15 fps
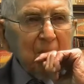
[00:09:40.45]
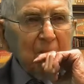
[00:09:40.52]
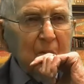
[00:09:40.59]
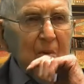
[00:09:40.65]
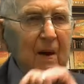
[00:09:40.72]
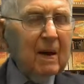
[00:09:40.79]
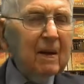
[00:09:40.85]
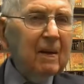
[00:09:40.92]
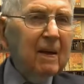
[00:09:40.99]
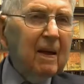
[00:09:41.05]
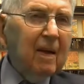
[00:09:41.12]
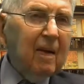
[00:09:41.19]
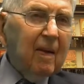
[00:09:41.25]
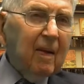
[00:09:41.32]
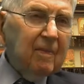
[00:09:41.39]
Well,
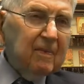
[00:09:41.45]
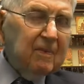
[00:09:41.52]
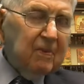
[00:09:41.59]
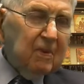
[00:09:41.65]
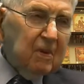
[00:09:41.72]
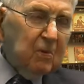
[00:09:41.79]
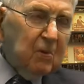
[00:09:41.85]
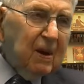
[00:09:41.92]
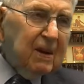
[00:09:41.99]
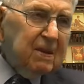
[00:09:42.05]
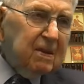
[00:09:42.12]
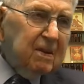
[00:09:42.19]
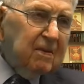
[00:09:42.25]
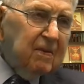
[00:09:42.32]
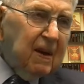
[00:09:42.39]
for the
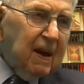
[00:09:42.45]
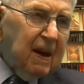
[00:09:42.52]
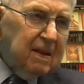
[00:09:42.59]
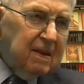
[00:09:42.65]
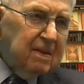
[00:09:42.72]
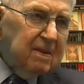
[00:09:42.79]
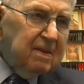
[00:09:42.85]
rest of that